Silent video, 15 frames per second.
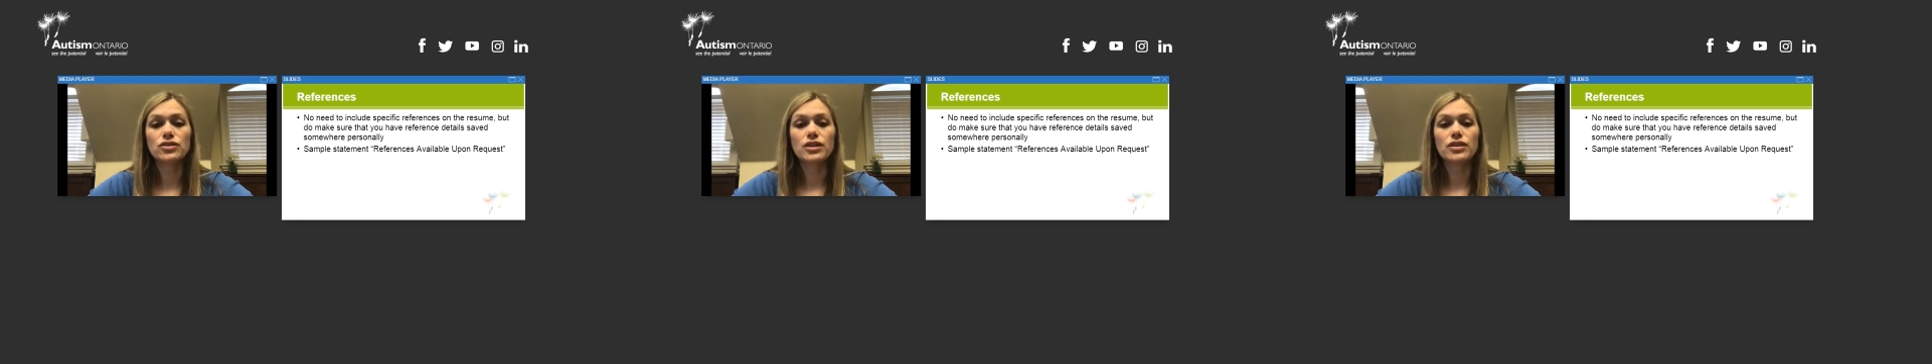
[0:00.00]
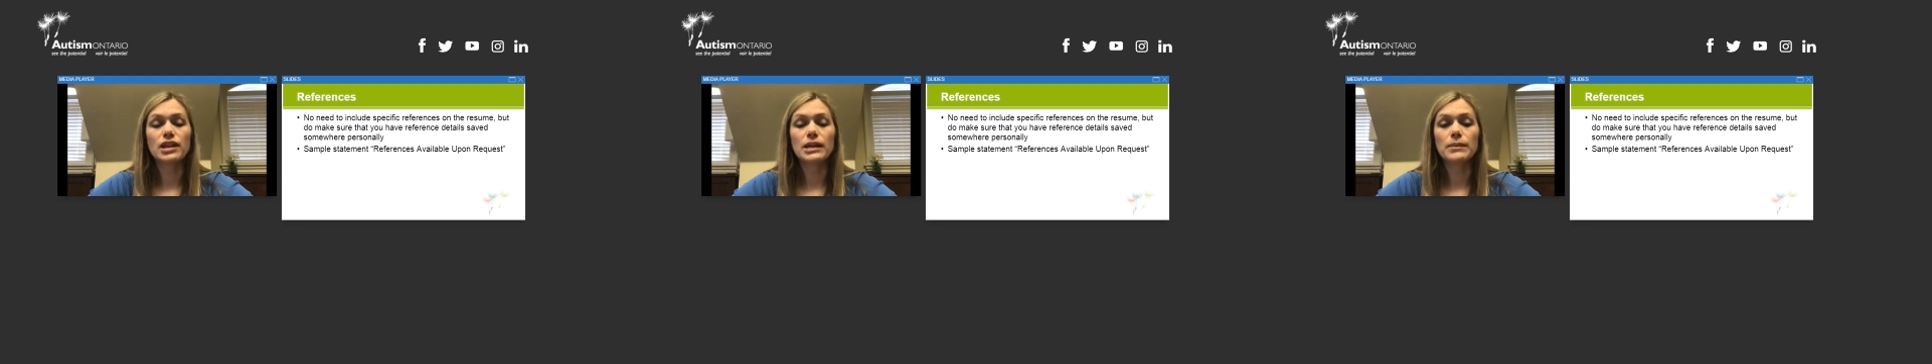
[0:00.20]

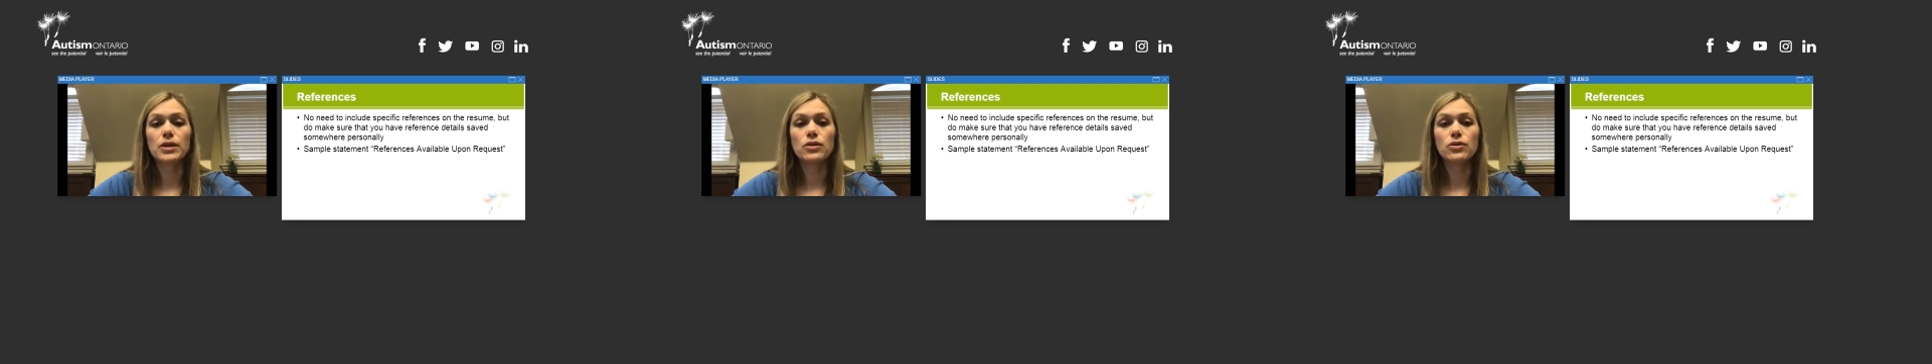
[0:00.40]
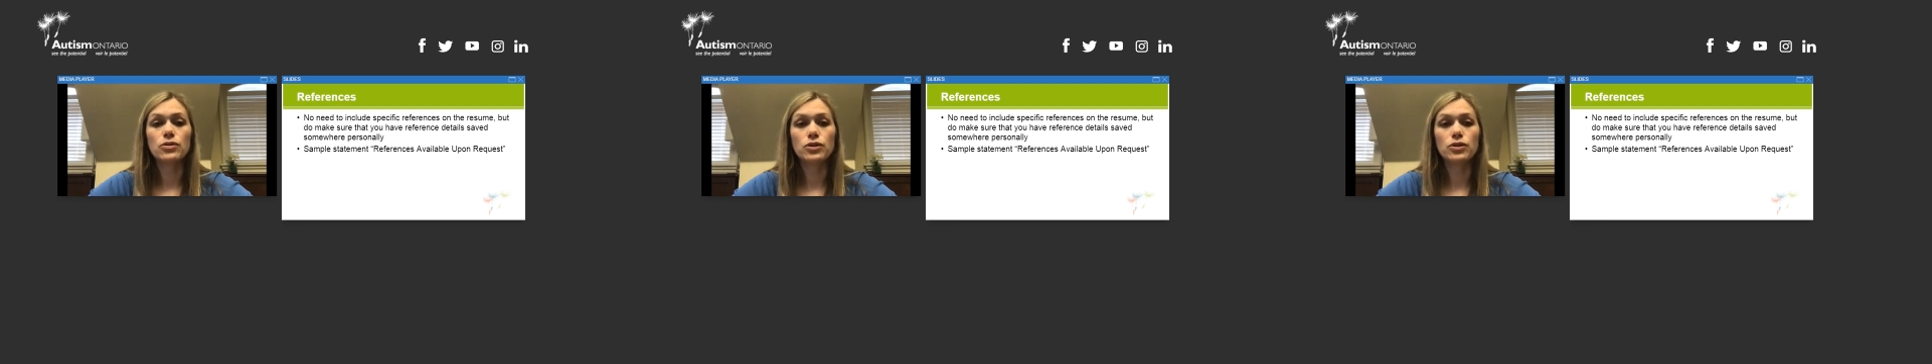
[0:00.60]
think about
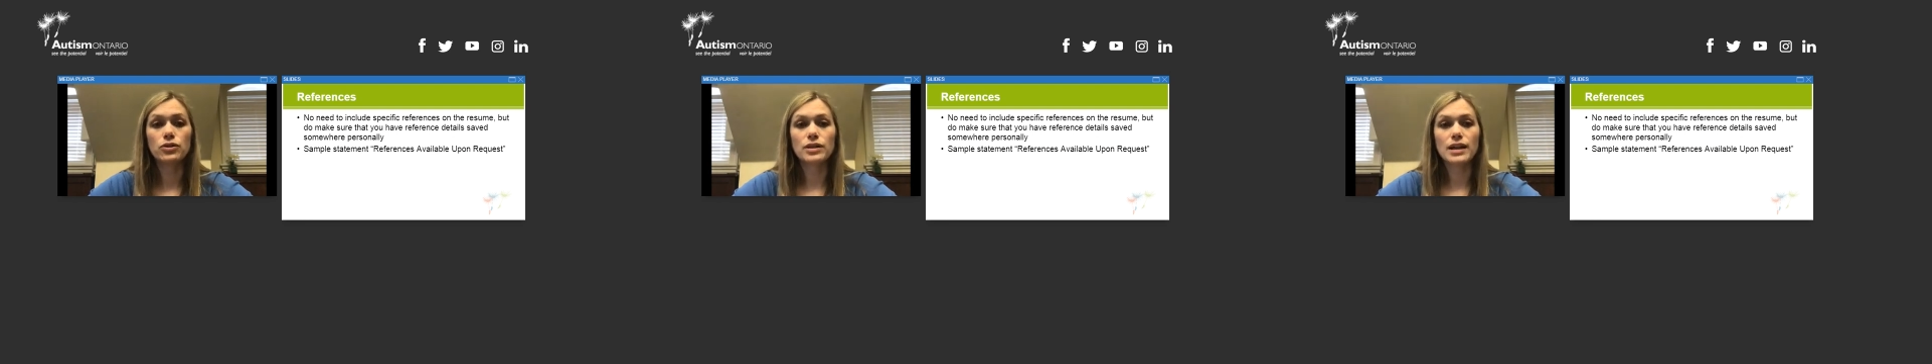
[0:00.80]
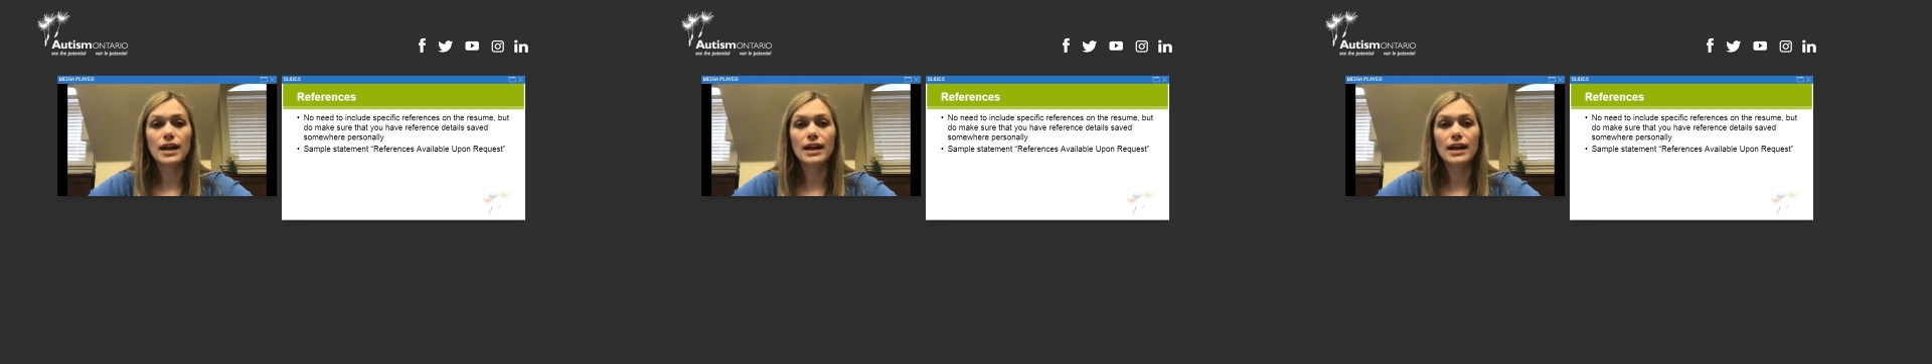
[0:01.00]
who you can
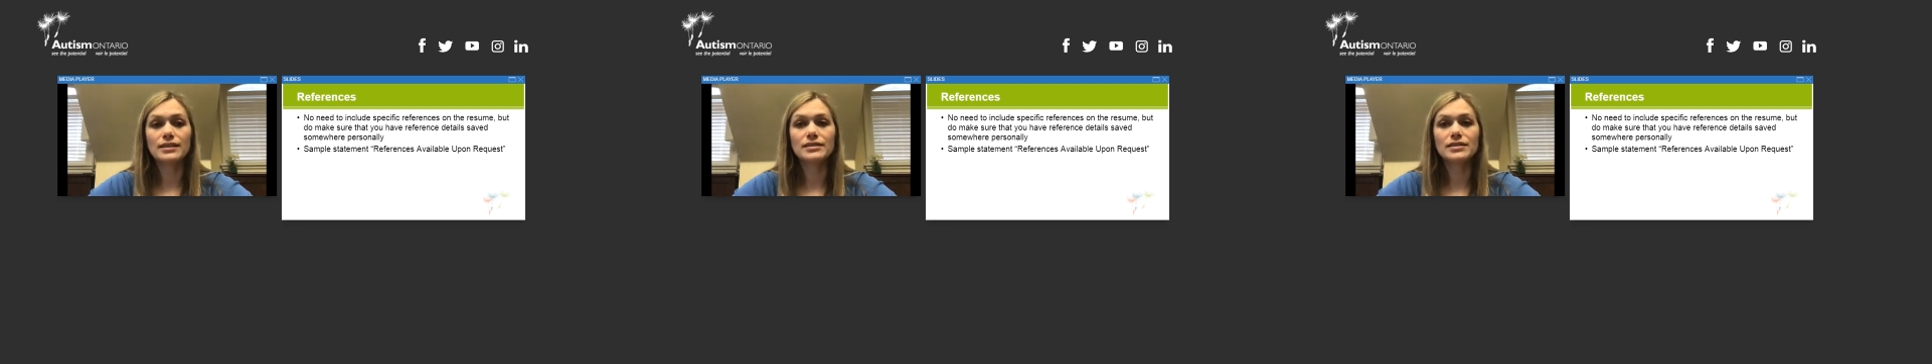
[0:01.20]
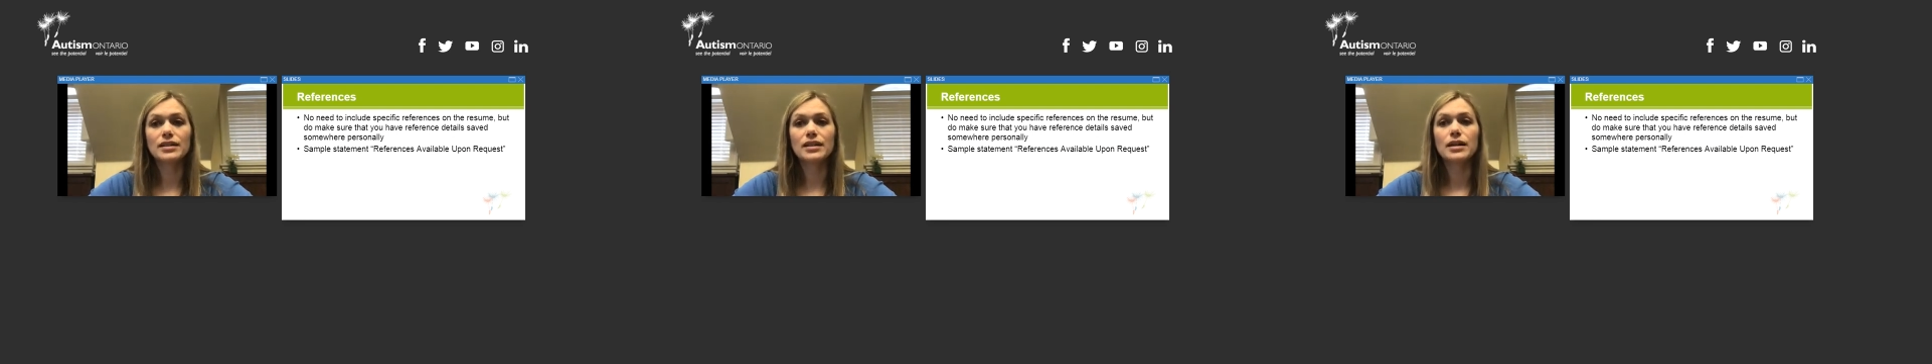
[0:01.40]
ask.